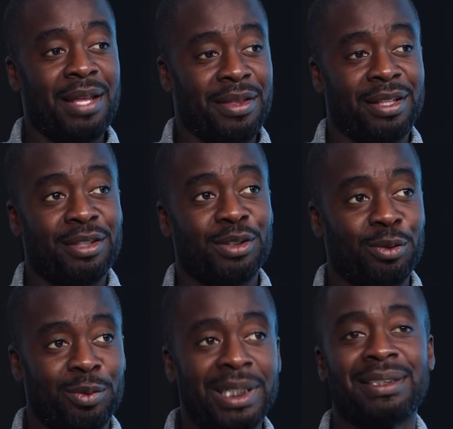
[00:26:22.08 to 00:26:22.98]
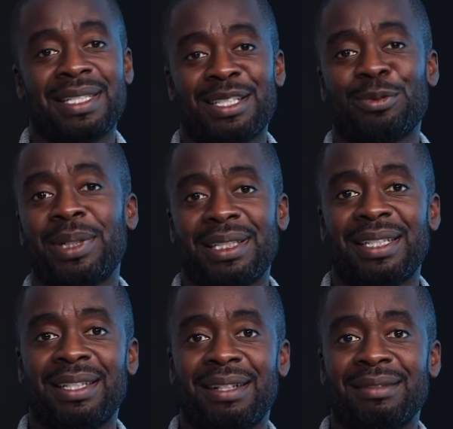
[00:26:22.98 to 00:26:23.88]
think there's a reason it's written
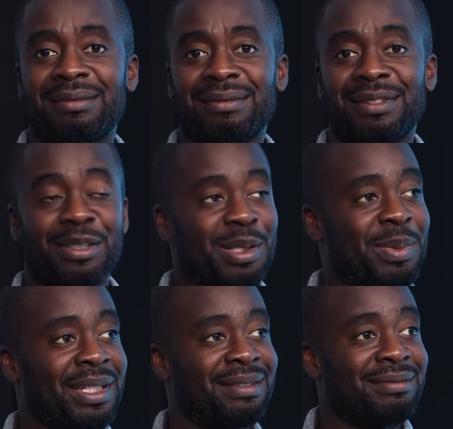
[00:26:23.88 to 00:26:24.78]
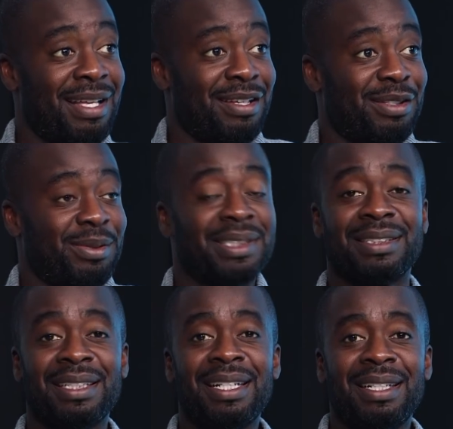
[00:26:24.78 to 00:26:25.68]
in there. You know what I mean? I think there's a
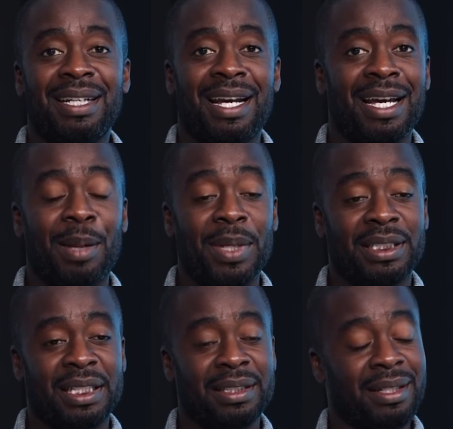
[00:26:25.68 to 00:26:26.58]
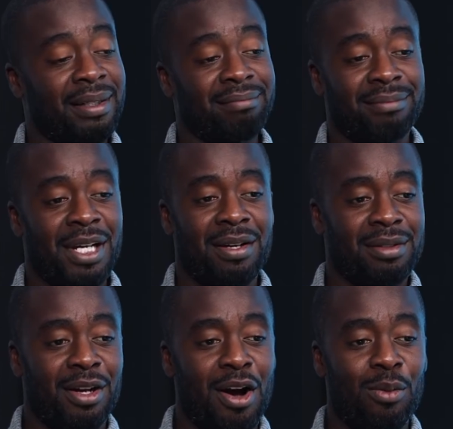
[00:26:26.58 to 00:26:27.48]
reason, and I'm not saying like,
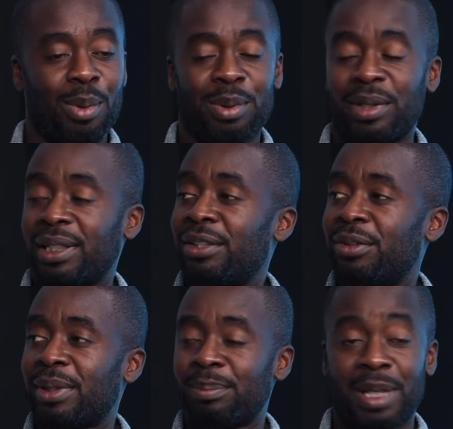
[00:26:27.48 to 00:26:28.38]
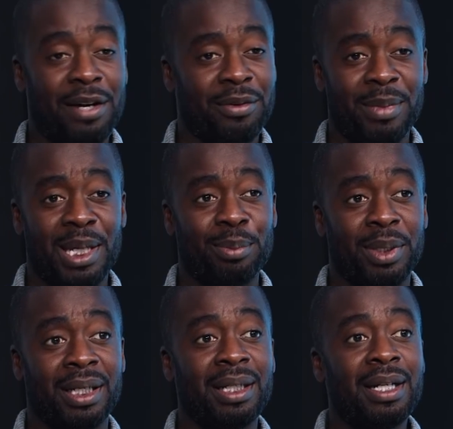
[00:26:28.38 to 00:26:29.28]
all women want to control powerful men,
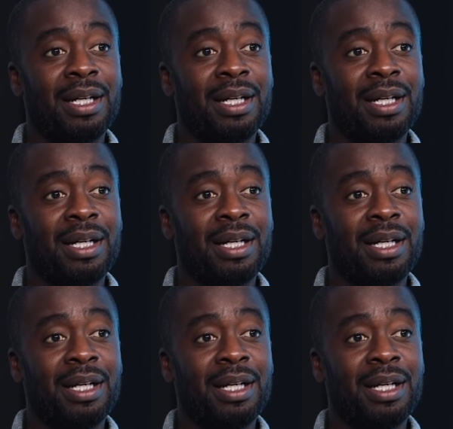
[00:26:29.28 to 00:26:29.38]
but